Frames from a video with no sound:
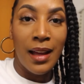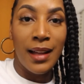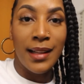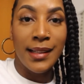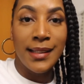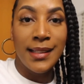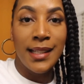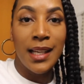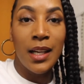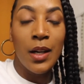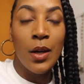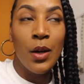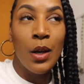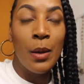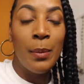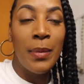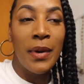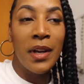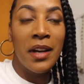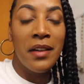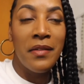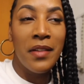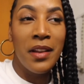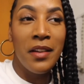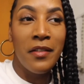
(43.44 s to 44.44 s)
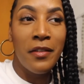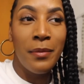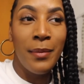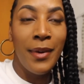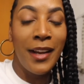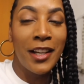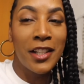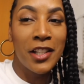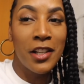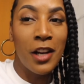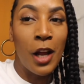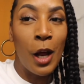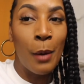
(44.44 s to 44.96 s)
I'll tell you a bit of
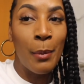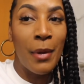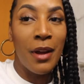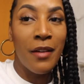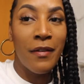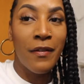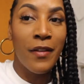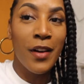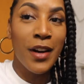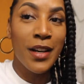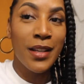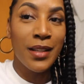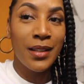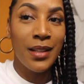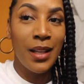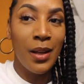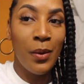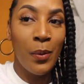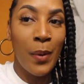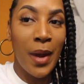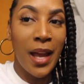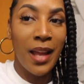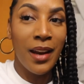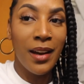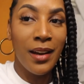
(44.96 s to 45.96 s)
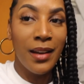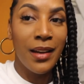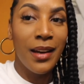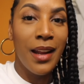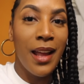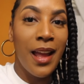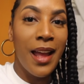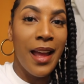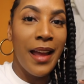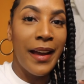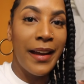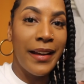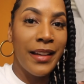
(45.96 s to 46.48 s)
information on how my first day went.
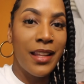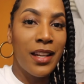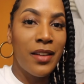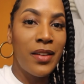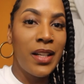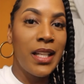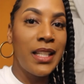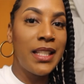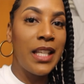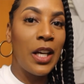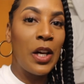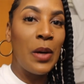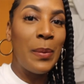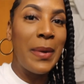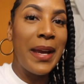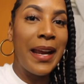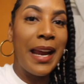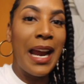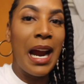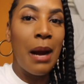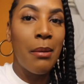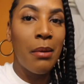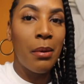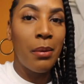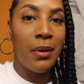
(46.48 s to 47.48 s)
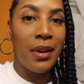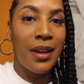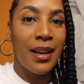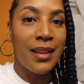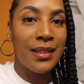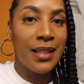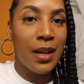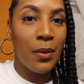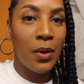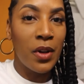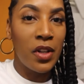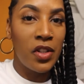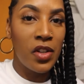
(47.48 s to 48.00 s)
I didn't really take out my camera
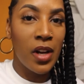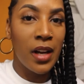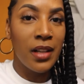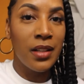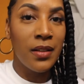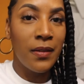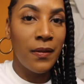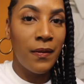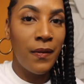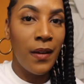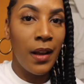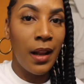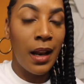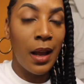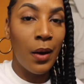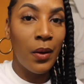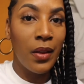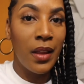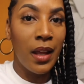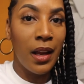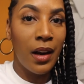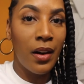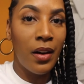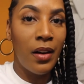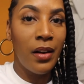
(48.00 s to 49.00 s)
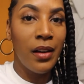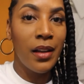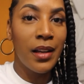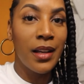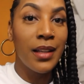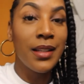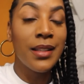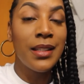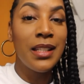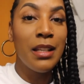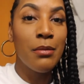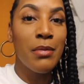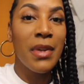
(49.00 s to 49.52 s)
because I was trying to feel out the area
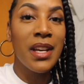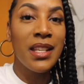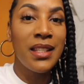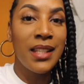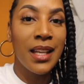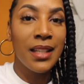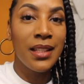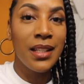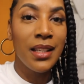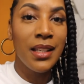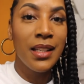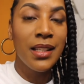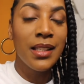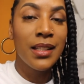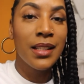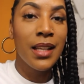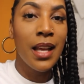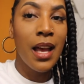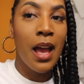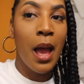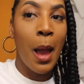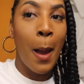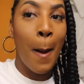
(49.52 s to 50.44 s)
and see my settings.